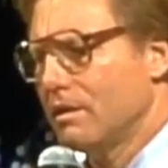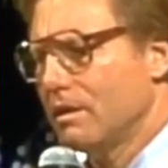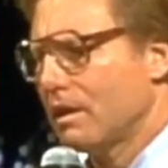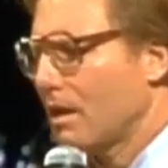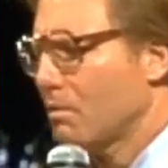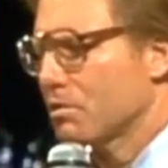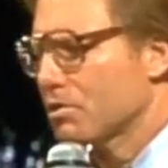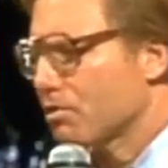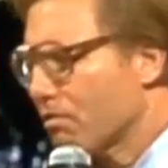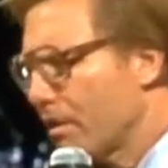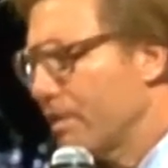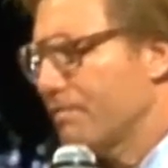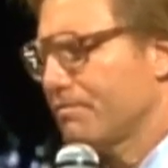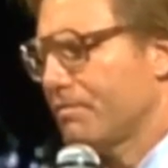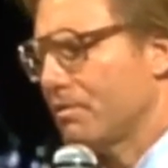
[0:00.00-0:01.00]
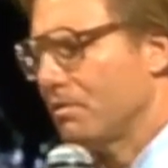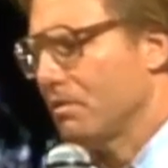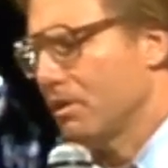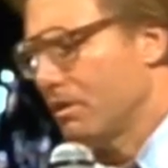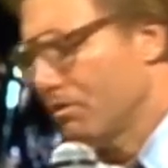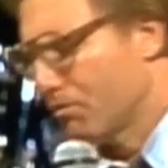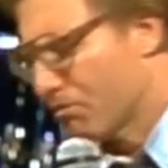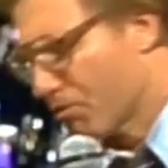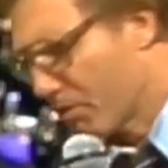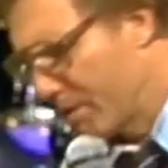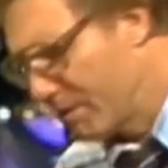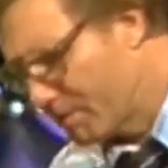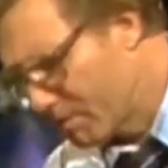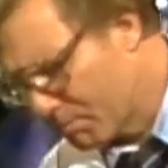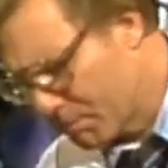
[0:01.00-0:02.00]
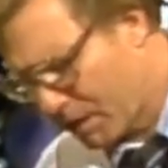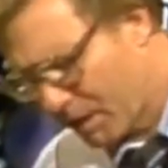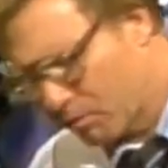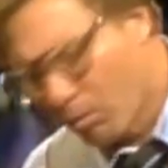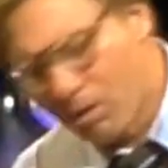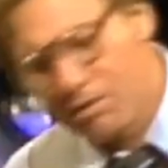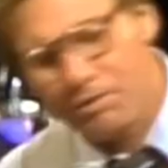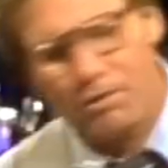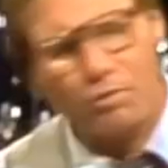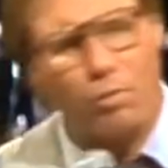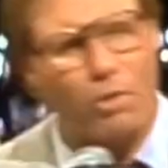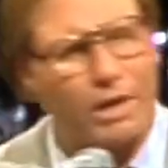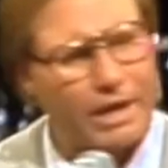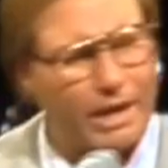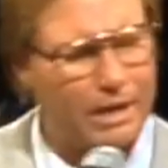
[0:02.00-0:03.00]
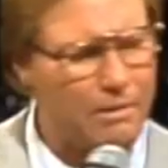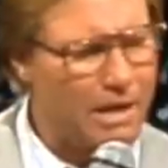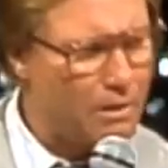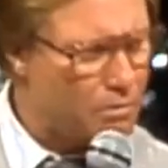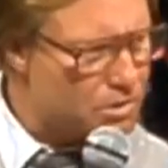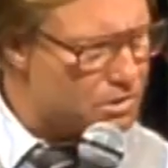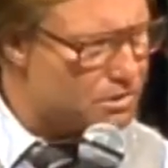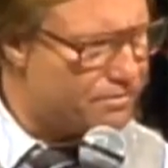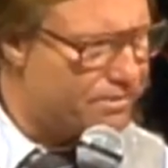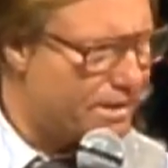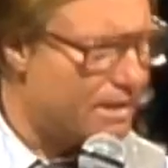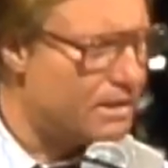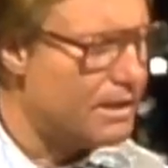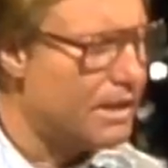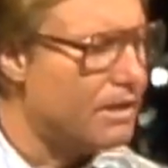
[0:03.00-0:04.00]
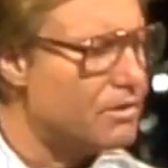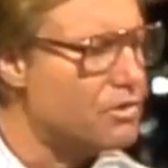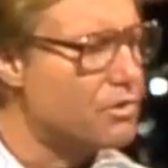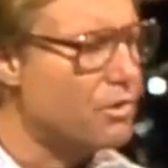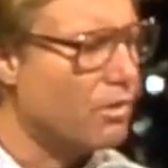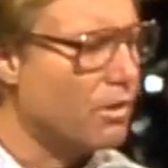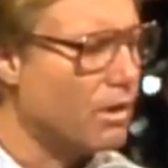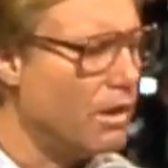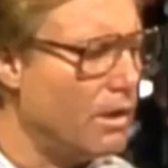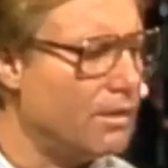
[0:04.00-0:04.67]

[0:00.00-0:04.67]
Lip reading: And I was grateful and thrilled, but I wondered why. I was to find out shortly.